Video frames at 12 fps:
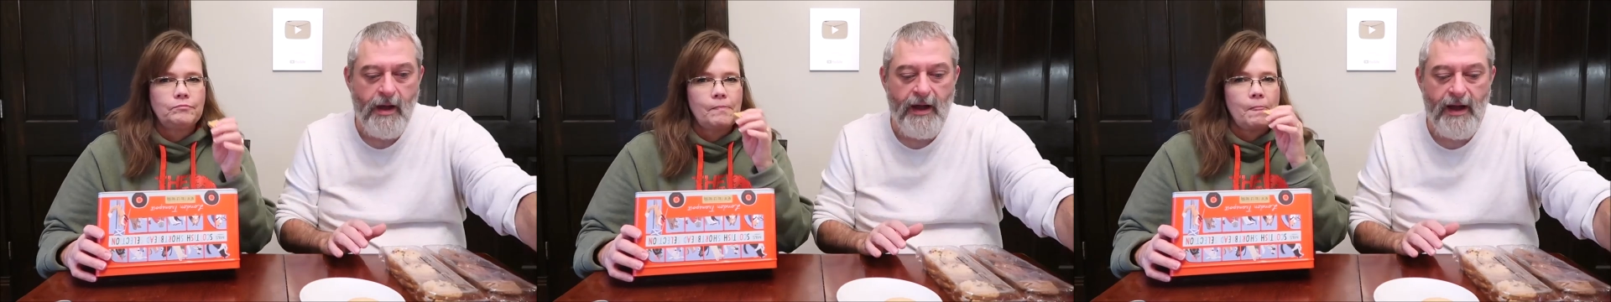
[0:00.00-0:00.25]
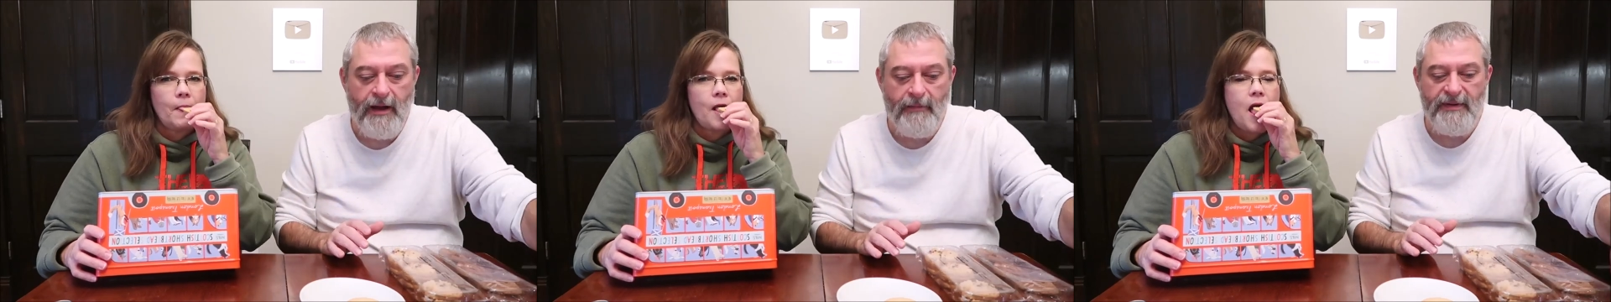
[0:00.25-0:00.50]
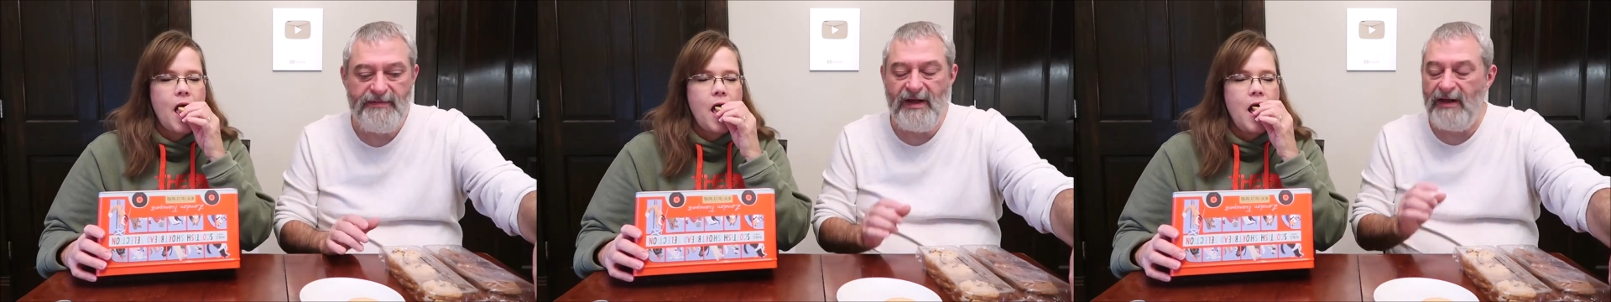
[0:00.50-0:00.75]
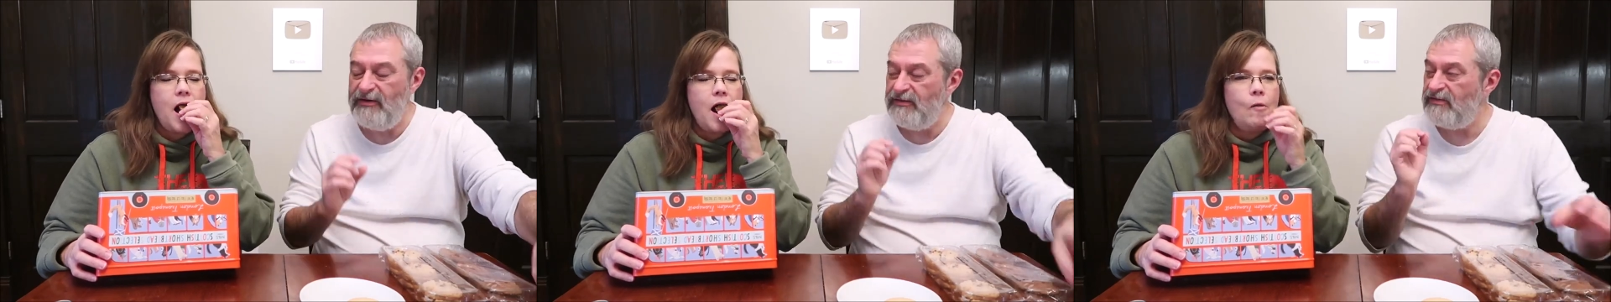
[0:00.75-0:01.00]
Speaker 1: Um, it's
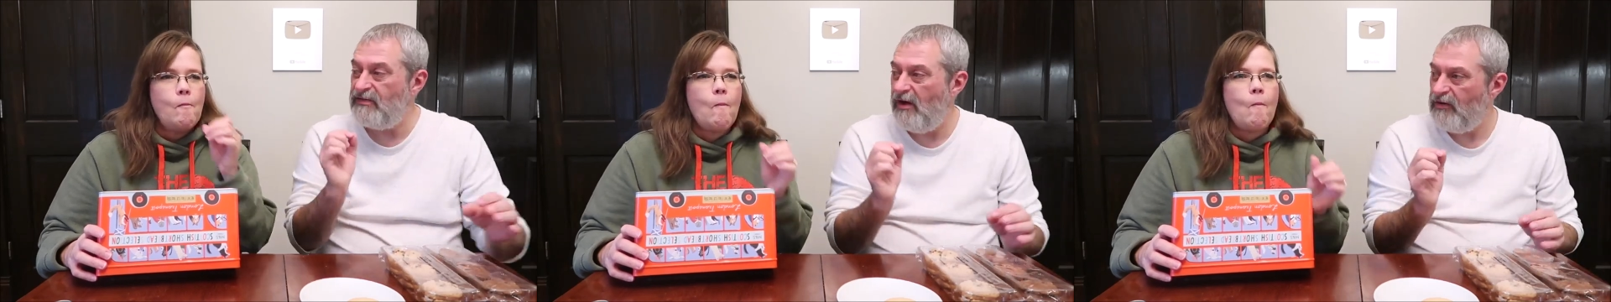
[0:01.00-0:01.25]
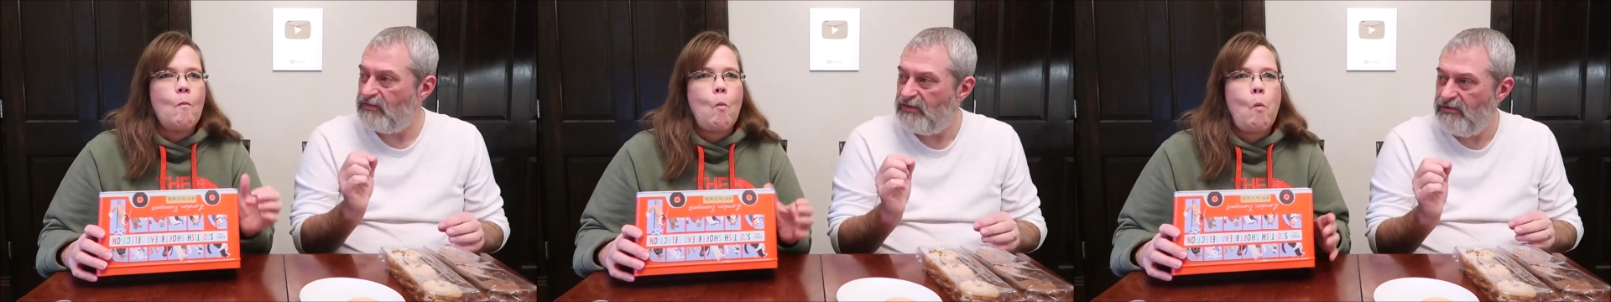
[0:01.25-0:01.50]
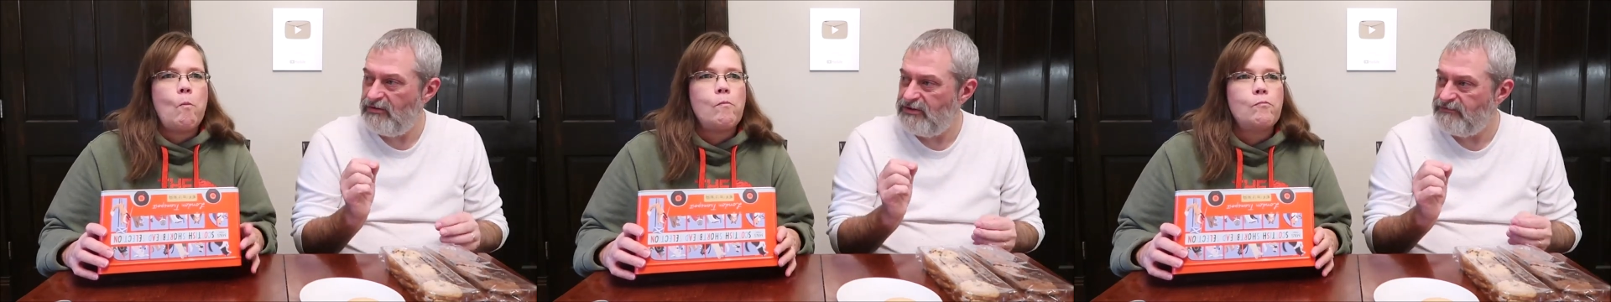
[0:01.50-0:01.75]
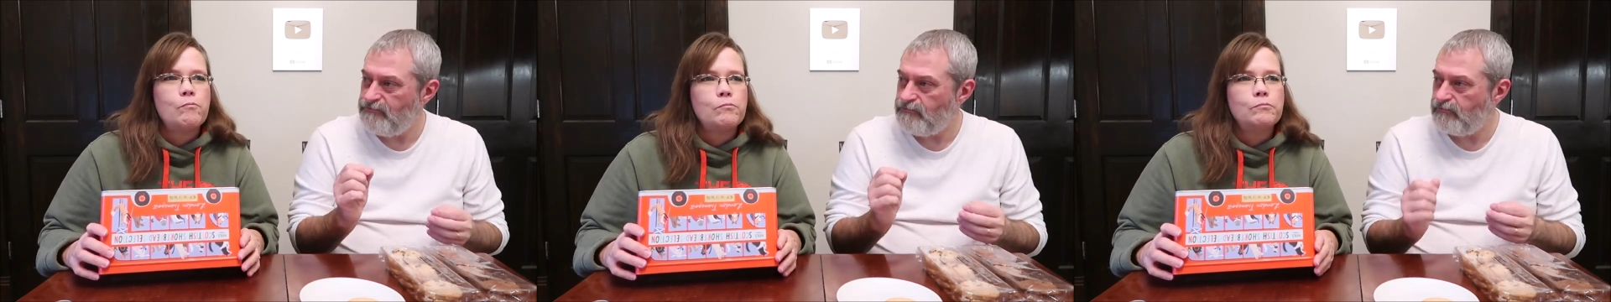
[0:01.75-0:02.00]
got a little salt to
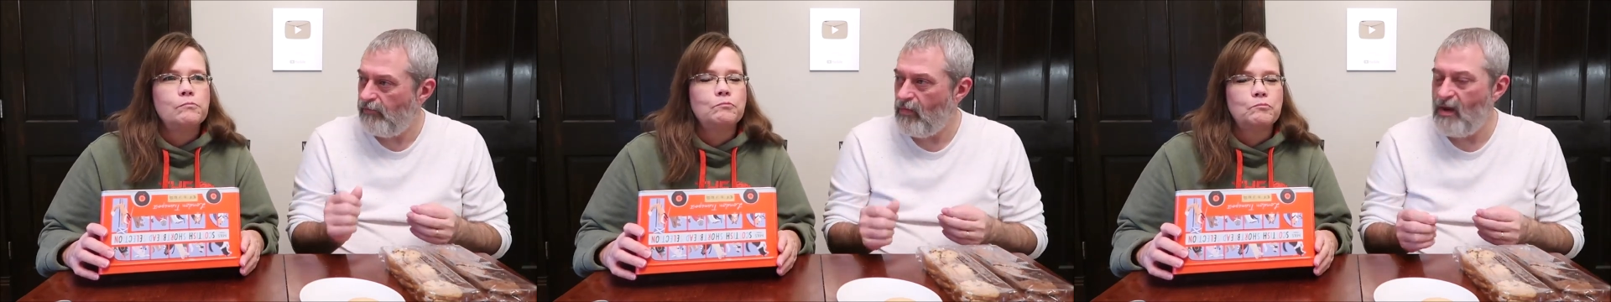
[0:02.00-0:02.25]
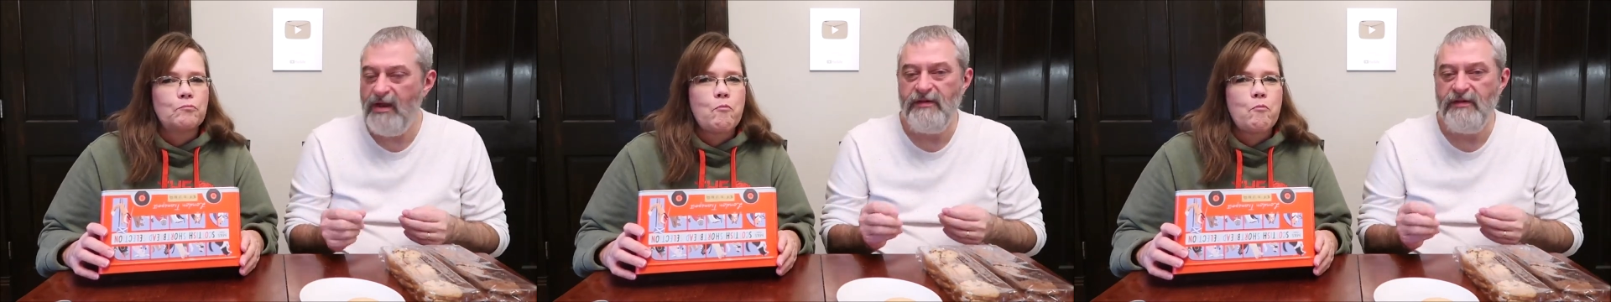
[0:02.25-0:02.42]
it. Mm -hmm.